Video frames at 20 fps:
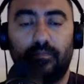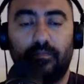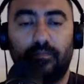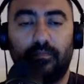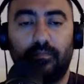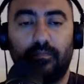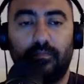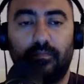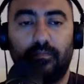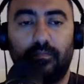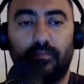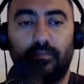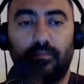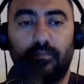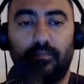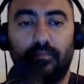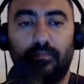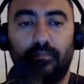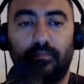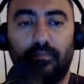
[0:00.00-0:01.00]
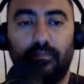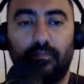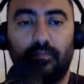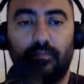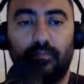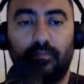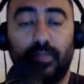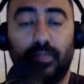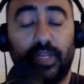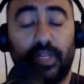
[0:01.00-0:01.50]
So let's see.
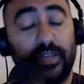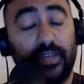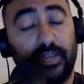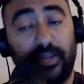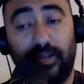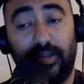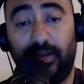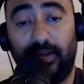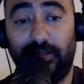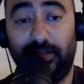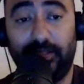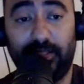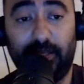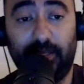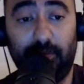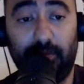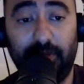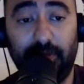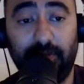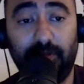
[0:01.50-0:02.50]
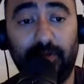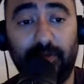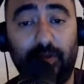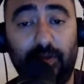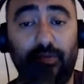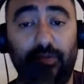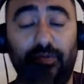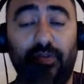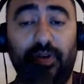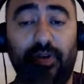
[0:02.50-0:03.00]
Let's see, man.
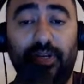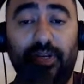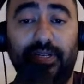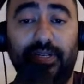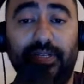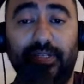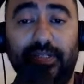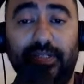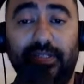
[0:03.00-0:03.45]
So far,